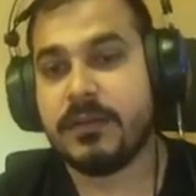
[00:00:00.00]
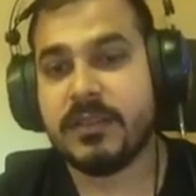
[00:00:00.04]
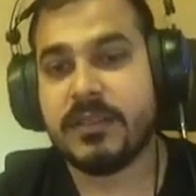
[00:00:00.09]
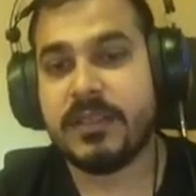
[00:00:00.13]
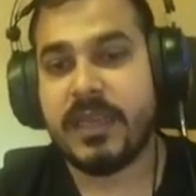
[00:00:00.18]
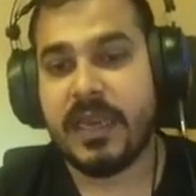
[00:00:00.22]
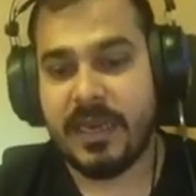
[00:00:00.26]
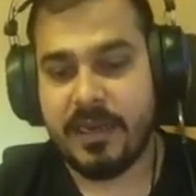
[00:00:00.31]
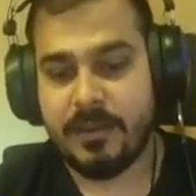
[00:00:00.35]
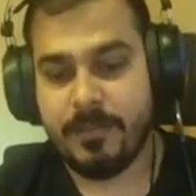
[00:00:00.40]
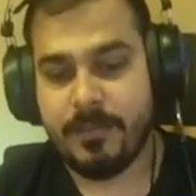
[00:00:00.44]

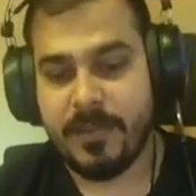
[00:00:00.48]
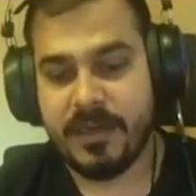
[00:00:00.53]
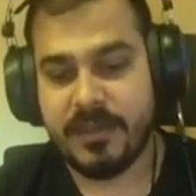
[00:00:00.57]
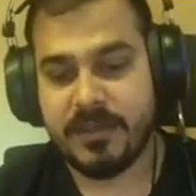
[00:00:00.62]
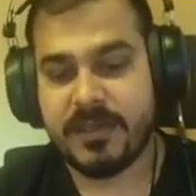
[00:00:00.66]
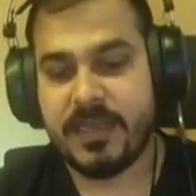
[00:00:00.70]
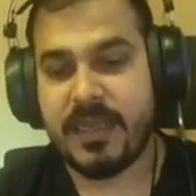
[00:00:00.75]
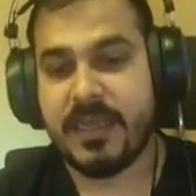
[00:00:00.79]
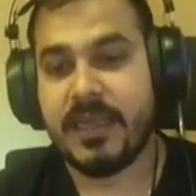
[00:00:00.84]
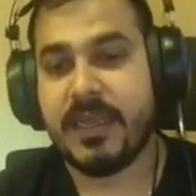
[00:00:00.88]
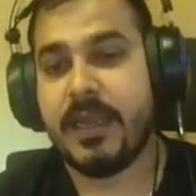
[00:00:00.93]

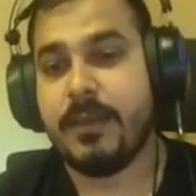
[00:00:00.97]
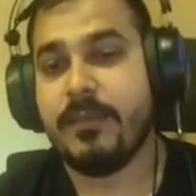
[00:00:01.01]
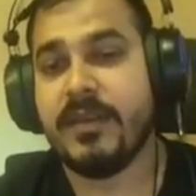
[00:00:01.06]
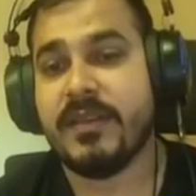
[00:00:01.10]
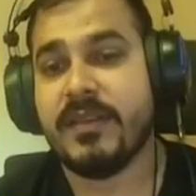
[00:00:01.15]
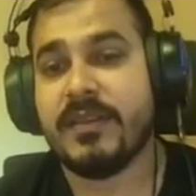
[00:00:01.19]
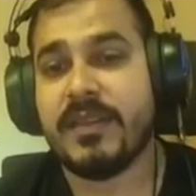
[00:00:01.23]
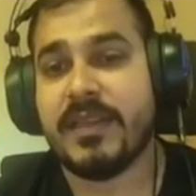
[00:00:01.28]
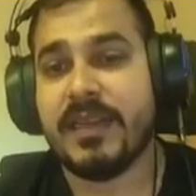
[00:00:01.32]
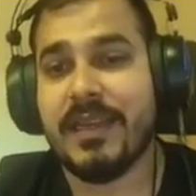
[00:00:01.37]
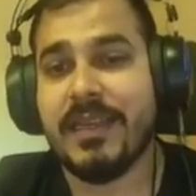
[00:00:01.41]
statements I can
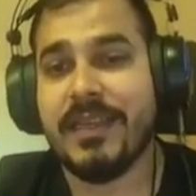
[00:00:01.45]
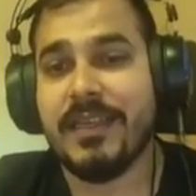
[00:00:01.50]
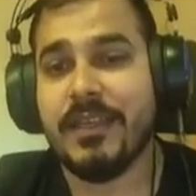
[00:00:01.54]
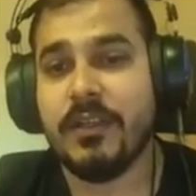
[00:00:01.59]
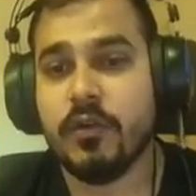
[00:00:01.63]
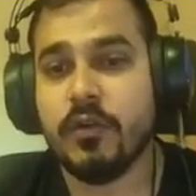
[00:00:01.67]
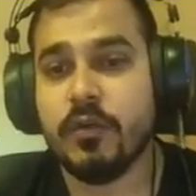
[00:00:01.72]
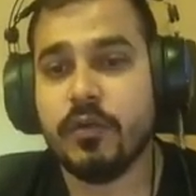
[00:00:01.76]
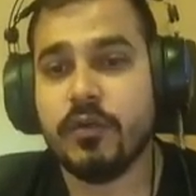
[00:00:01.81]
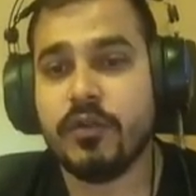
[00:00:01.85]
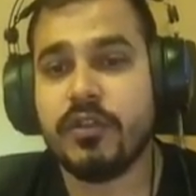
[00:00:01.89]
basically
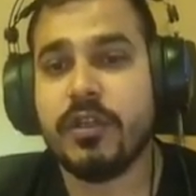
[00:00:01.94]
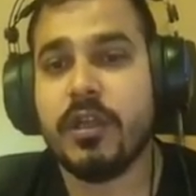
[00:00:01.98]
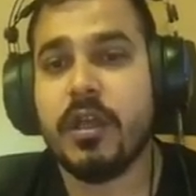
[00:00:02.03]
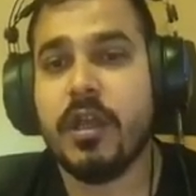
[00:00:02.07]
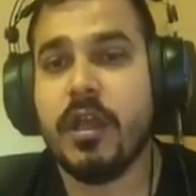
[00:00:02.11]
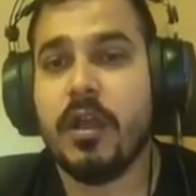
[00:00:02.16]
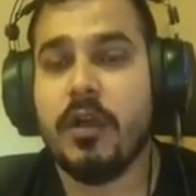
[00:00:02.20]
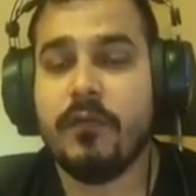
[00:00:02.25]
use